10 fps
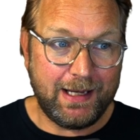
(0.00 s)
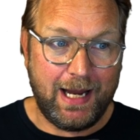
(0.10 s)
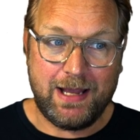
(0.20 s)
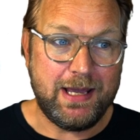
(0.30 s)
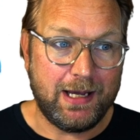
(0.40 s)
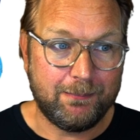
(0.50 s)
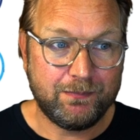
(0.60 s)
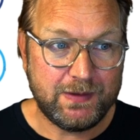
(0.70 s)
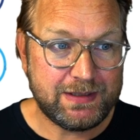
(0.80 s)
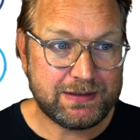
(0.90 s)
and yeah,
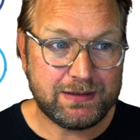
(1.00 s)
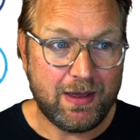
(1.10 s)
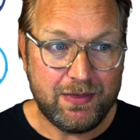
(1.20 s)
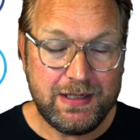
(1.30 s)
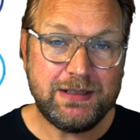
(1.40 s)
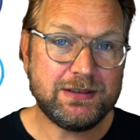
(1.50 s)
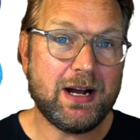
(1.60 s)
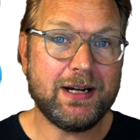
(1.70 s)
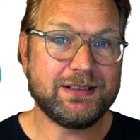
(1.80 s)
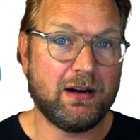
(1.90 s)
this uh, these
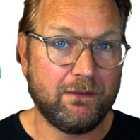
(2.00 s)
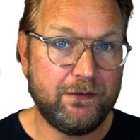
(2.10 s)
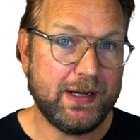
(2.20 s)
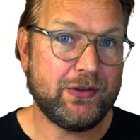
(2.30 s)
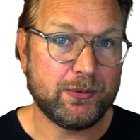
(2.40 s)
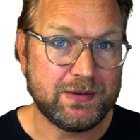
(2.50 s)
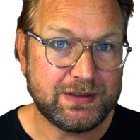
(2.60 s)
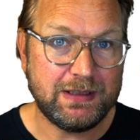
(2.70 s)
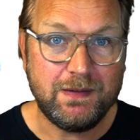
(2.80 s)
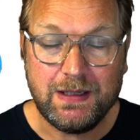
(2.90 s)
guys are veterans
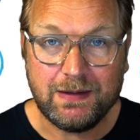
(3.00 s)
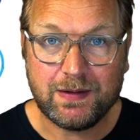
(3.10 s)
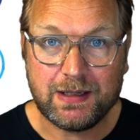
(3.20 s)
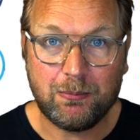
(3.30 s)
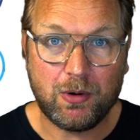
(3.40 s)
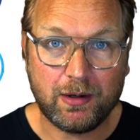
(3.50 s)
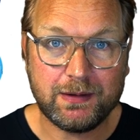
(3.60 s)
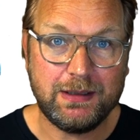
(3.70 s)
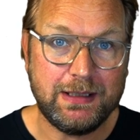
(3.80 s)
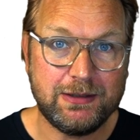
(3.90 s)
in the internet
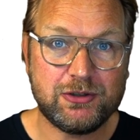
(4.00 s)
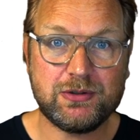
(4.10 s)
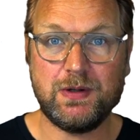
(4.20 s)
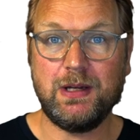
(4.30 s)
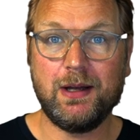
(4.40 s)
marketing industry.